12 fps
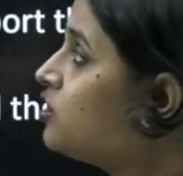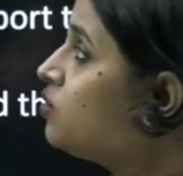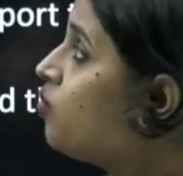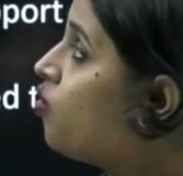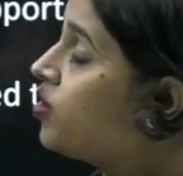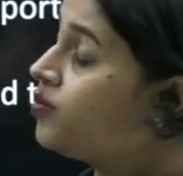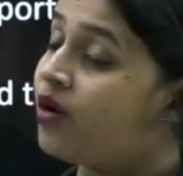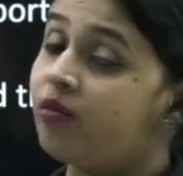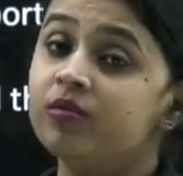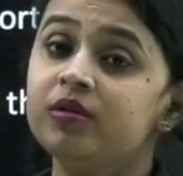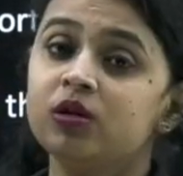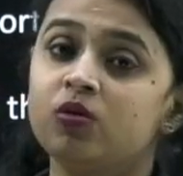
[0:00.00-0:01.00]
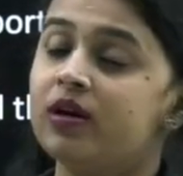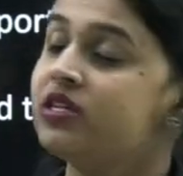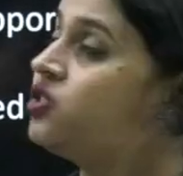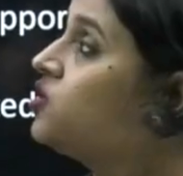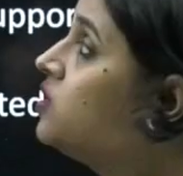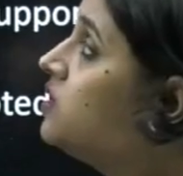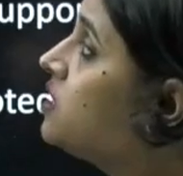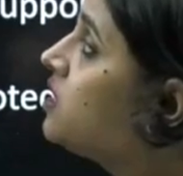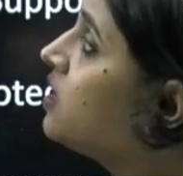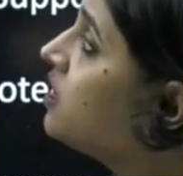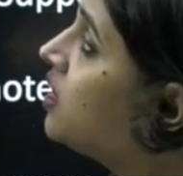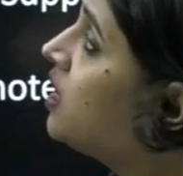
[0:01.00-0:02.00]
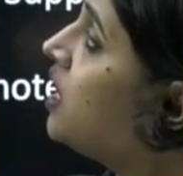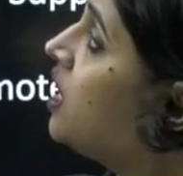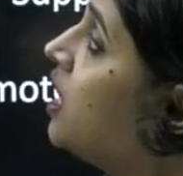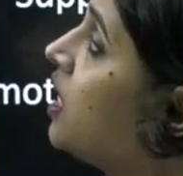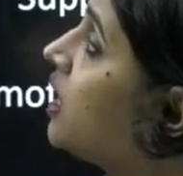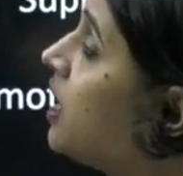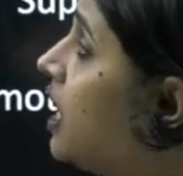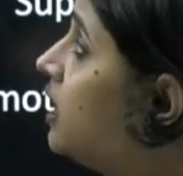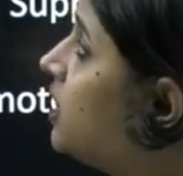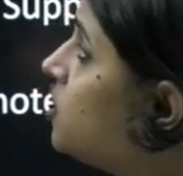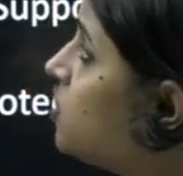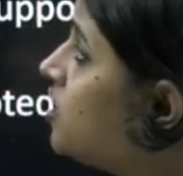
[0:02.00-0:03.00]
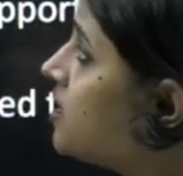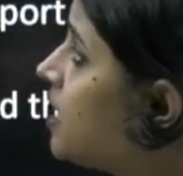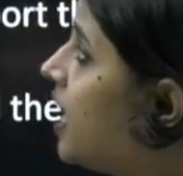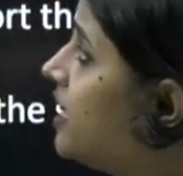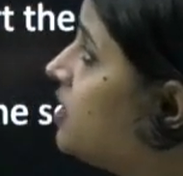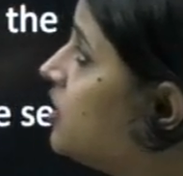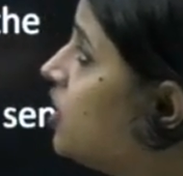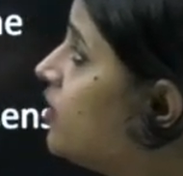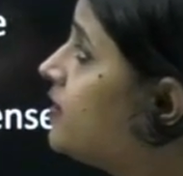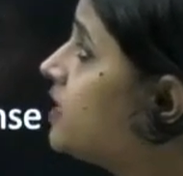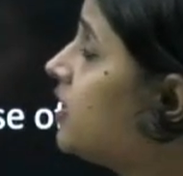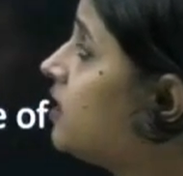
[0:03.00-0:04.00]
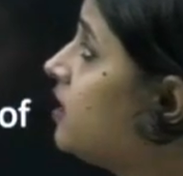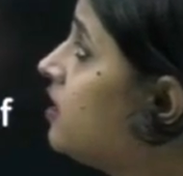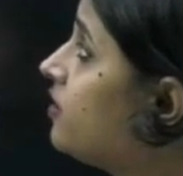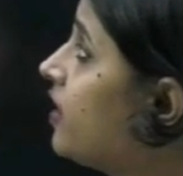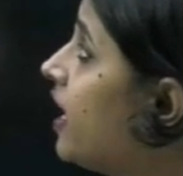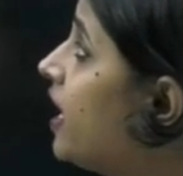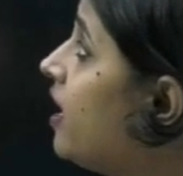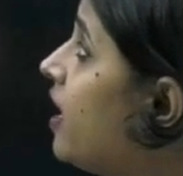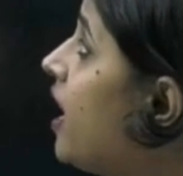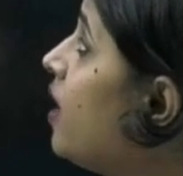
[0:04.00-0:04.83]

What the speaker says: So more probable questions. Gandhiji's idea of Satyagraha